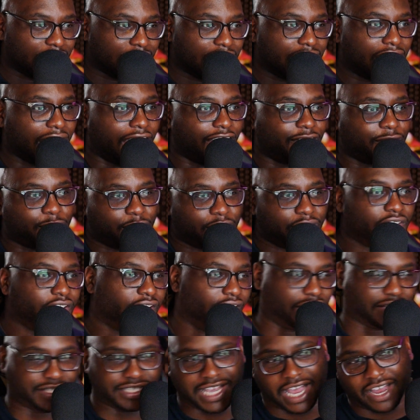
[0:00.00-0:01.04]
have
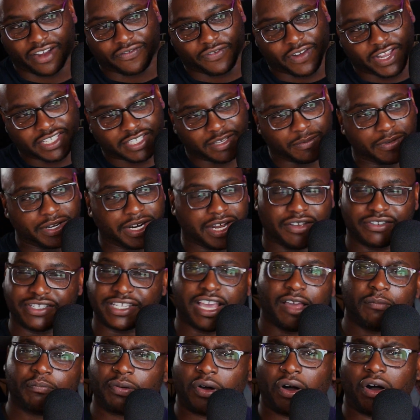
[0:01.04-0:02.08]
Bihyung sacrifice someone else.
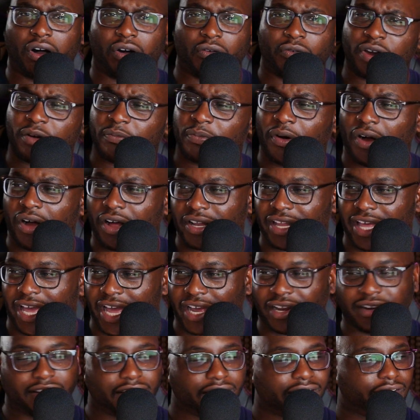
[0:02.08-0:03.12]
Get Paul. Where Paul at?
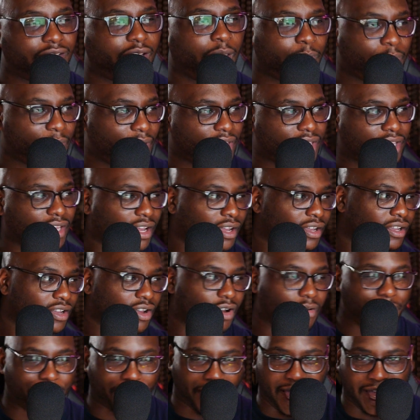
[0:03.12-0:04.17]
Let Bihyung go
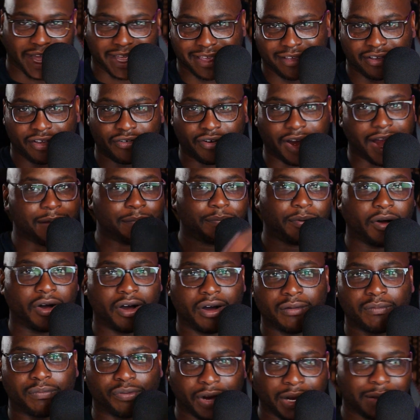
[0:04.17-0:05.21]
back, grab Paul,
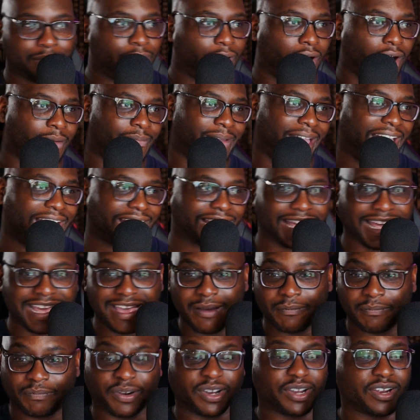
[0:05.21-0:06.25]
bring Paul back,
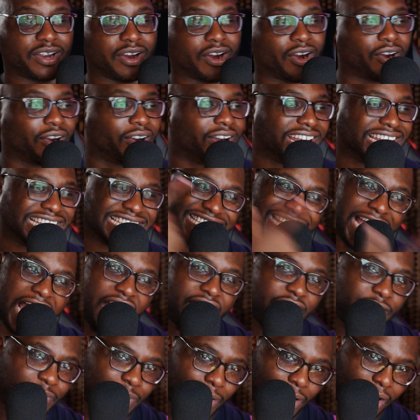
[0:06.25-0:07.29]
put her inside
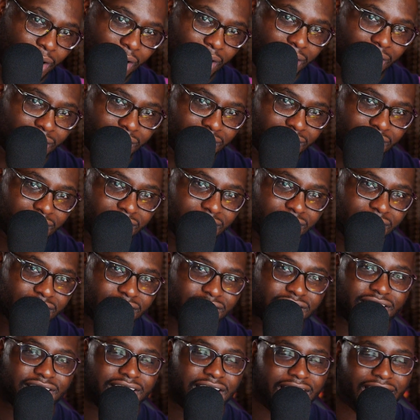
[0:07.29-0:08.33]
of Paul,
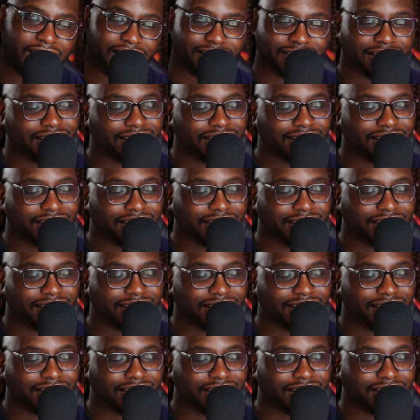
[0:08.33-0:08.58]
so that